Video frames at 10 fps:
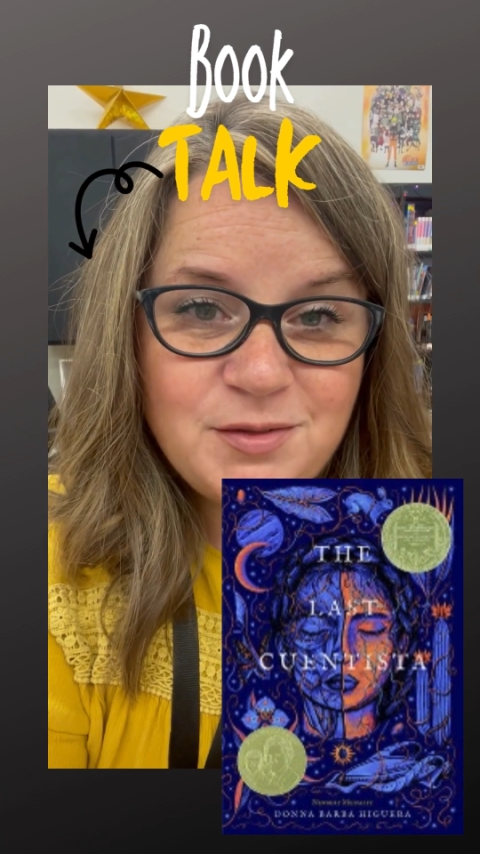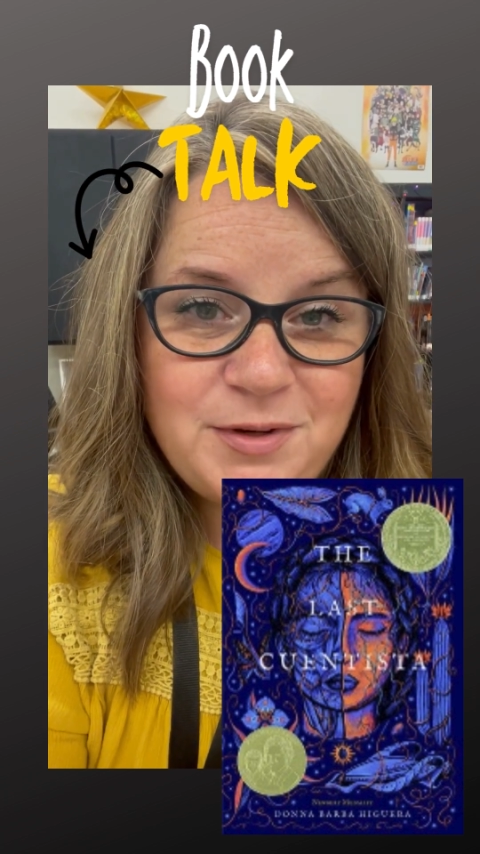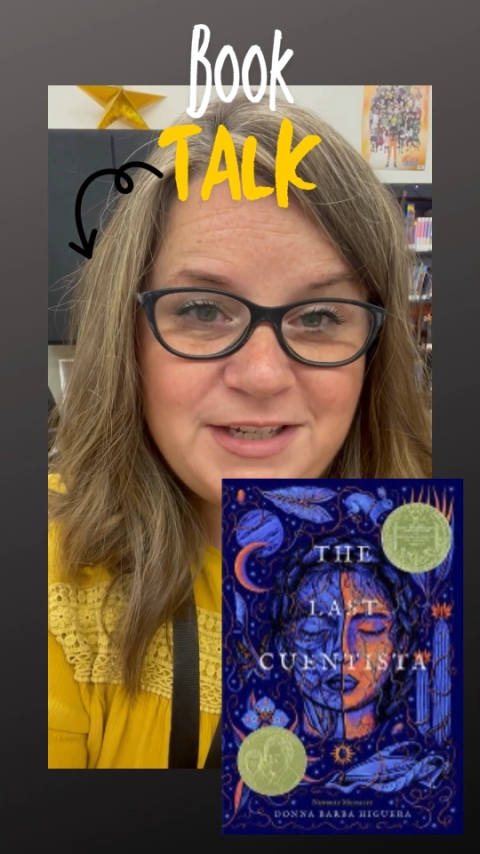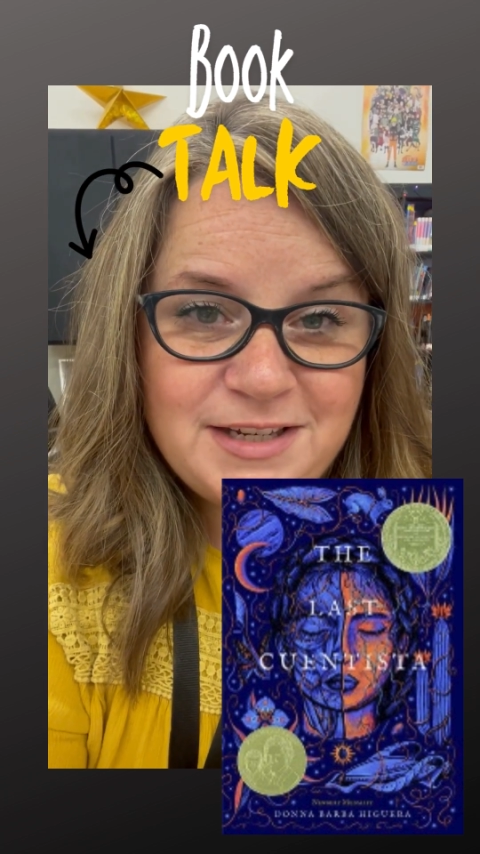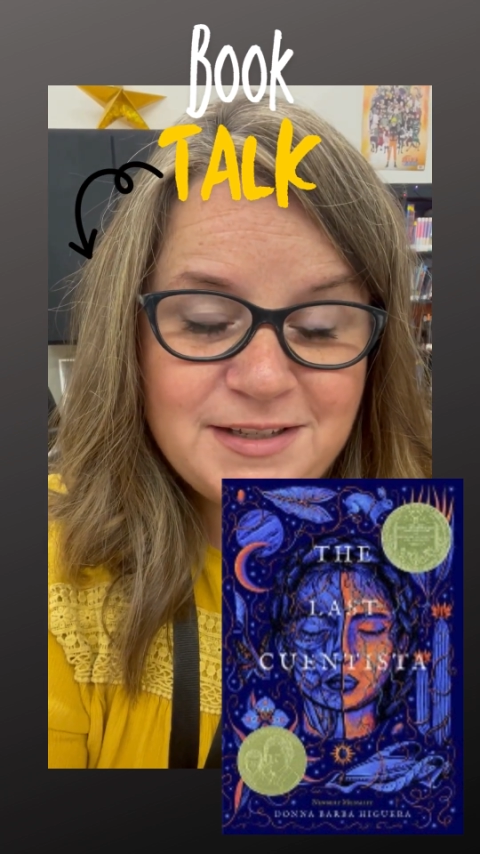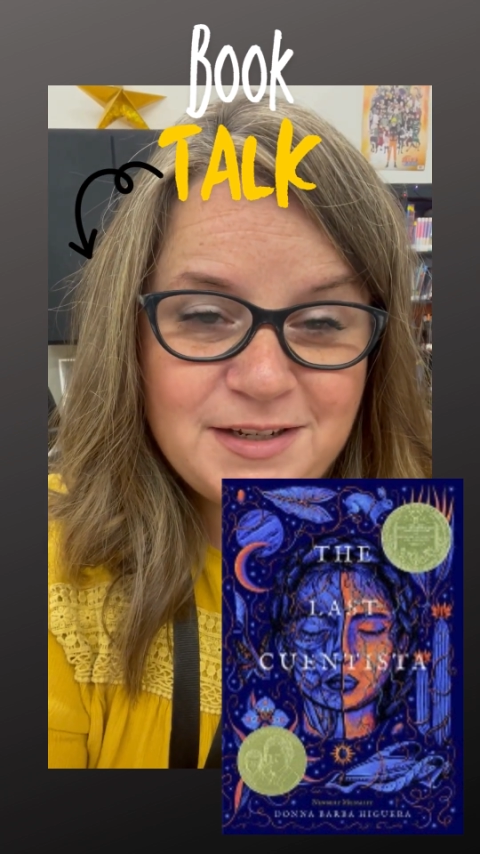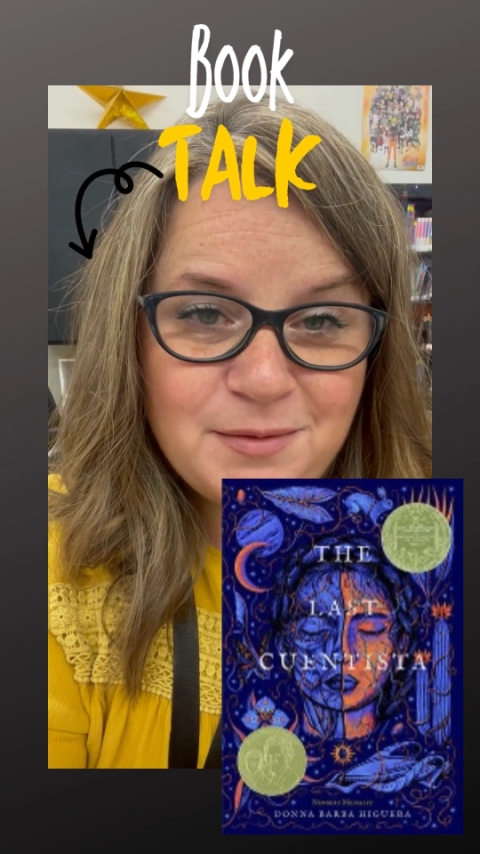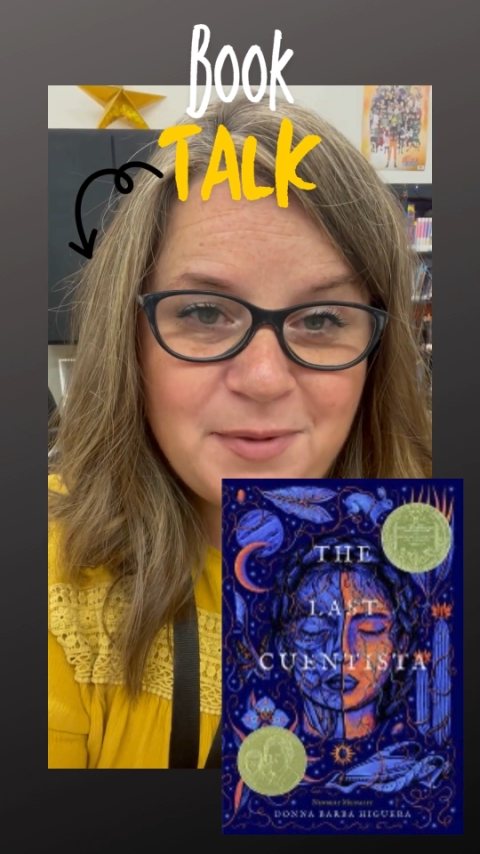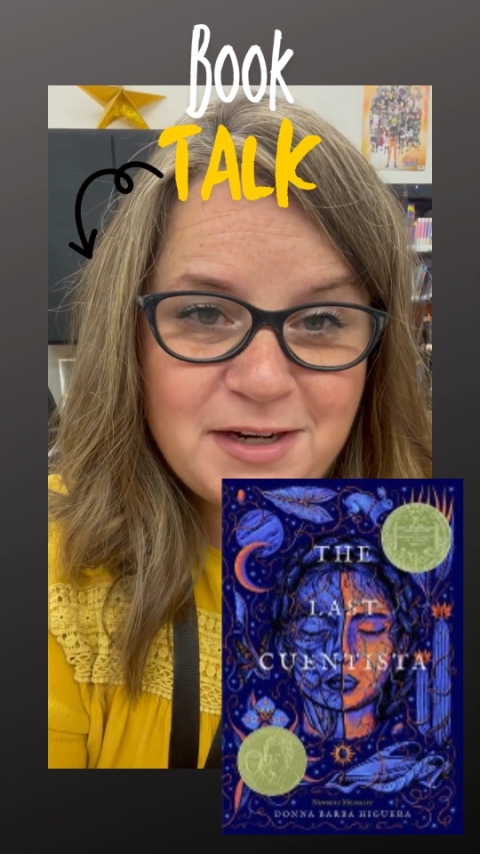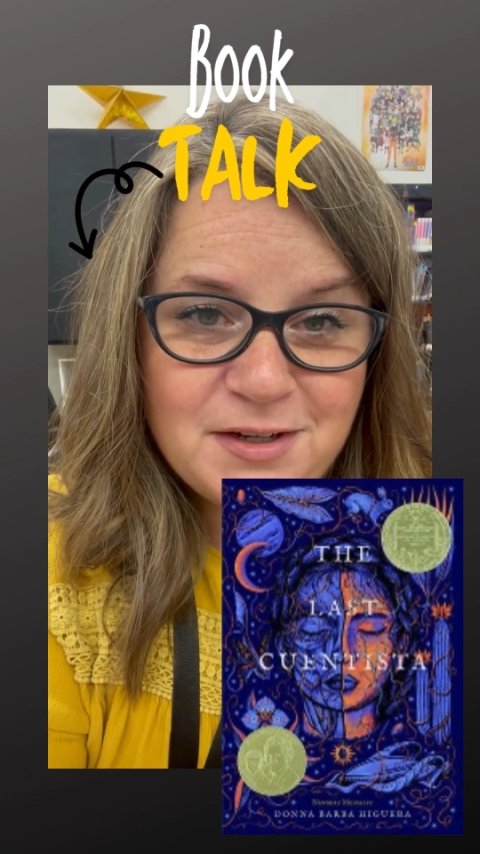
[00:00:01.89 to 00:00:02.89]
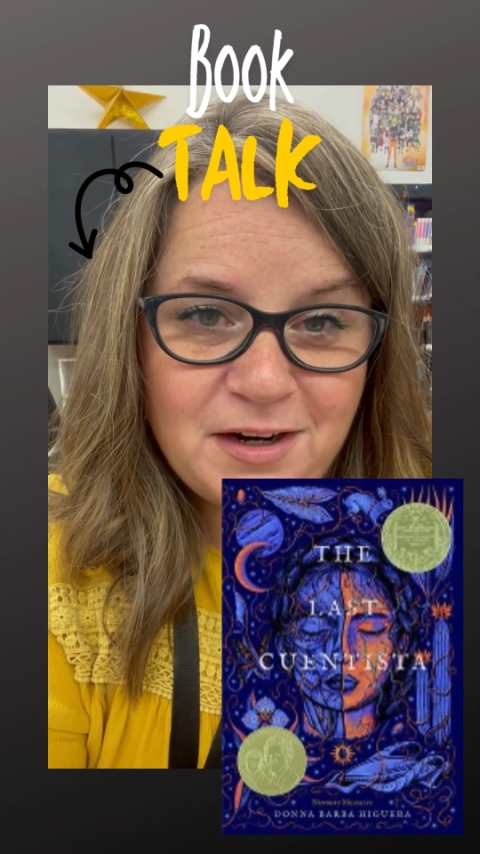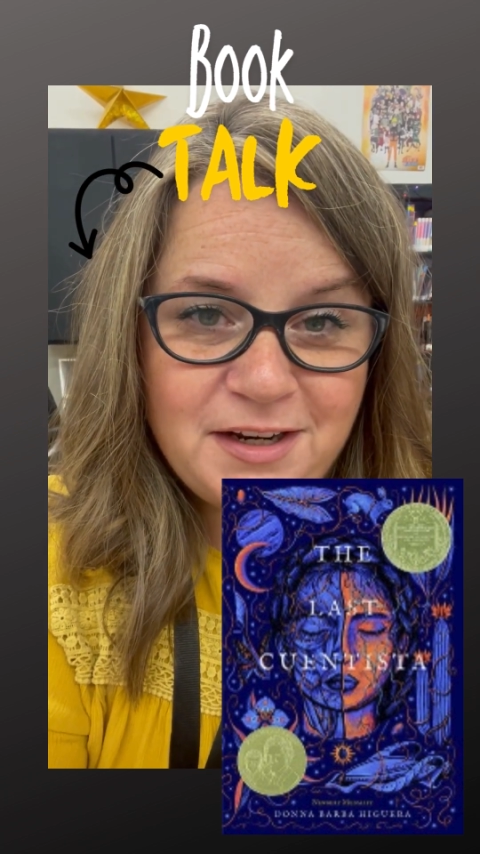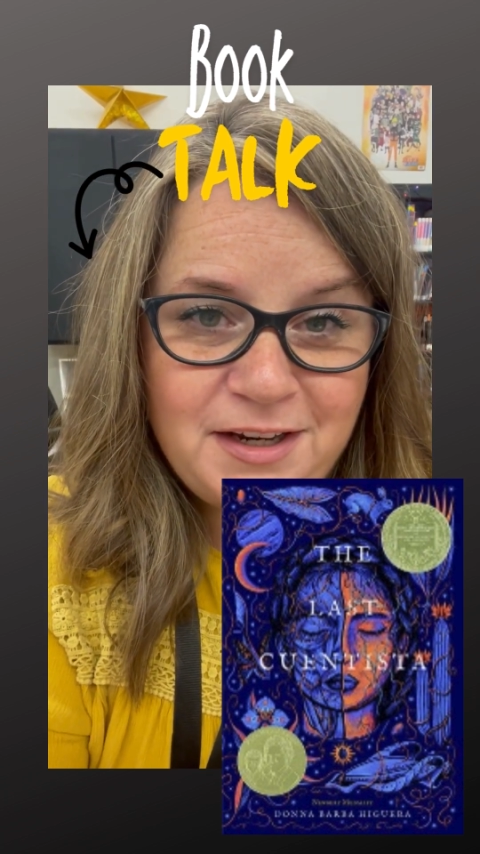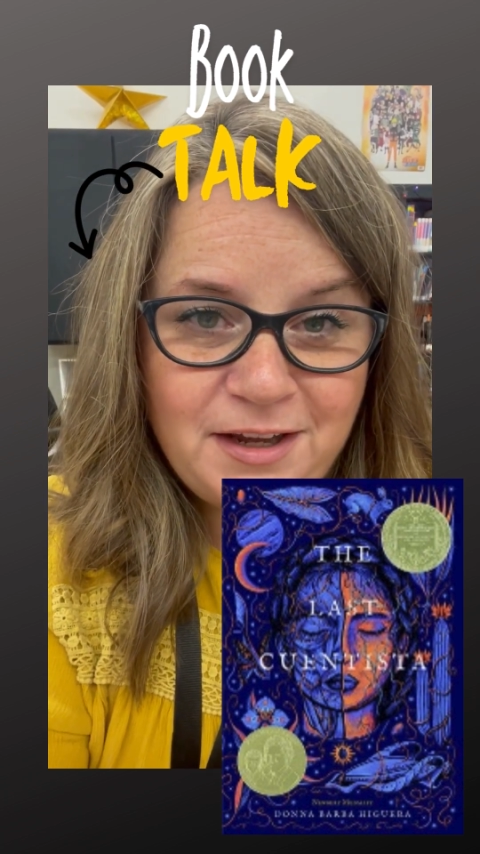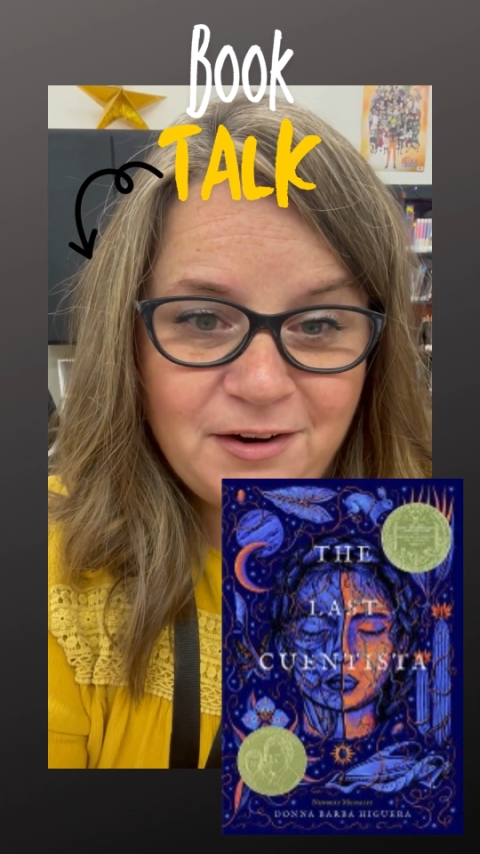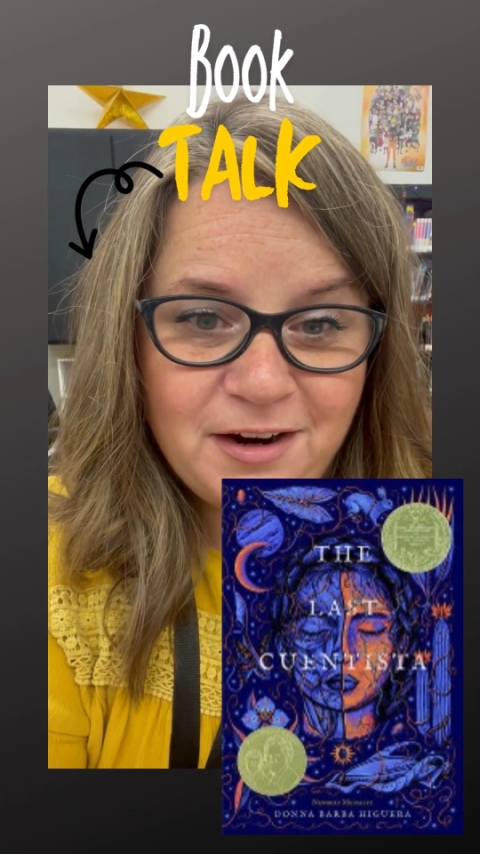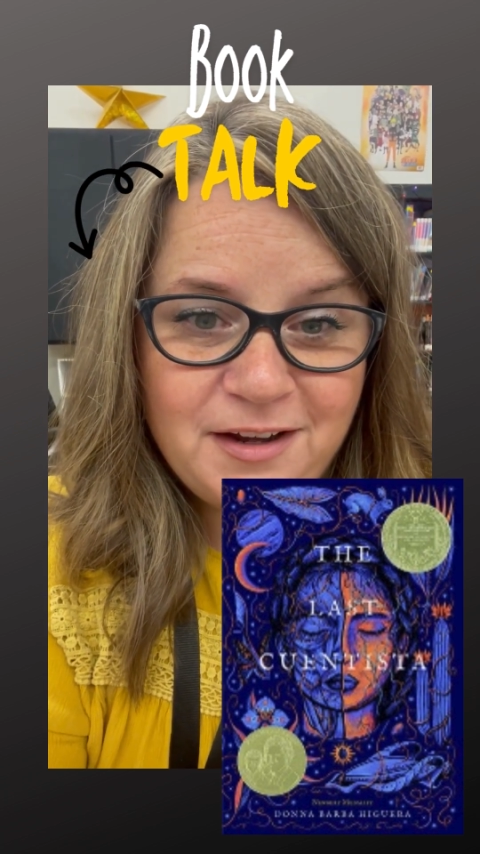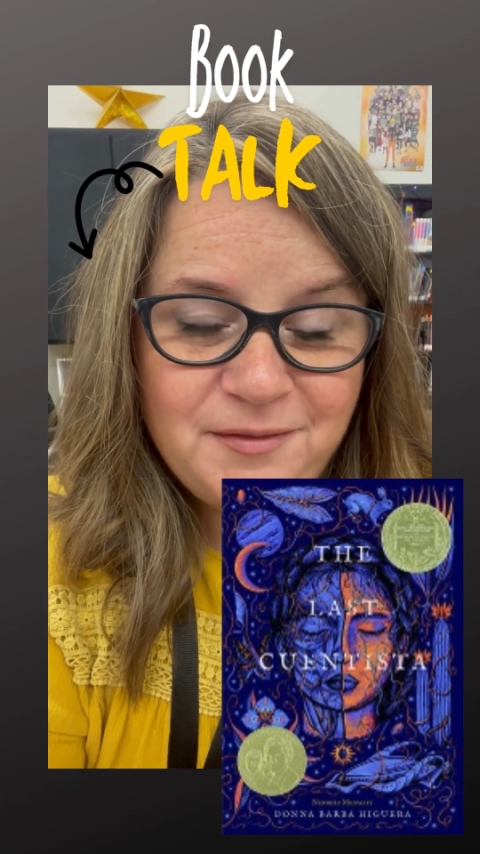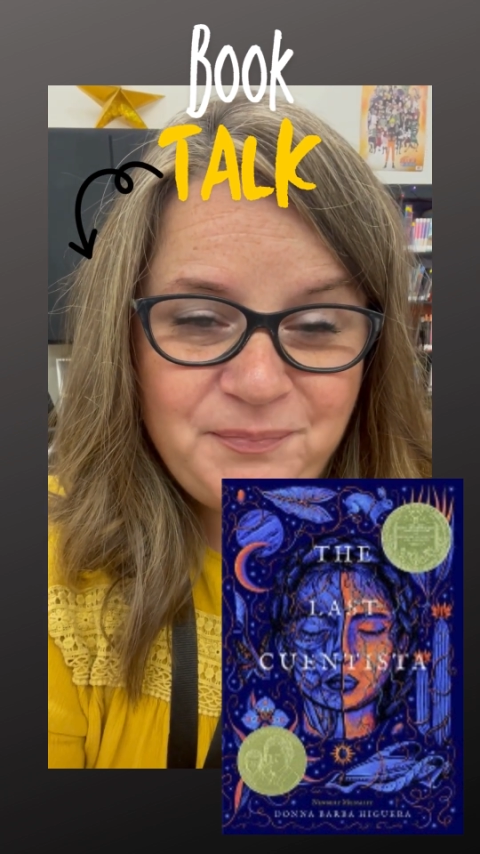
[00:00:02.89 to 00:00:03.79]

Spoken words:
Cuentista by Donna Higuera.